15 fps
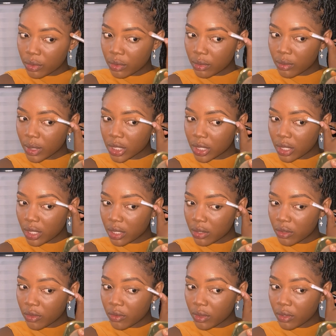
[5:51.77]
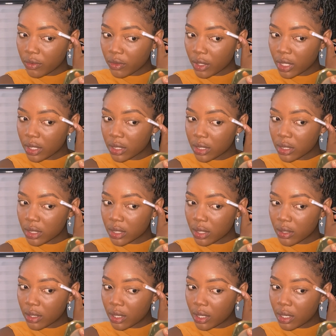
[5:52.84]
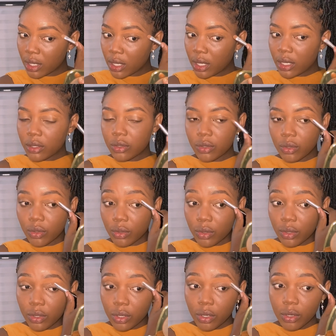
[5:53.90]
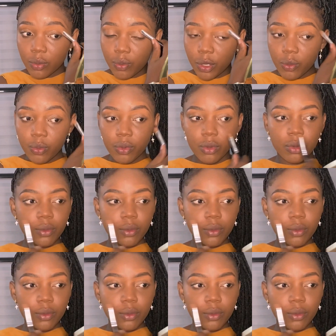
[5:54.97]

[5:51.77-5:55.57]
My channel is not only for ladies, so young people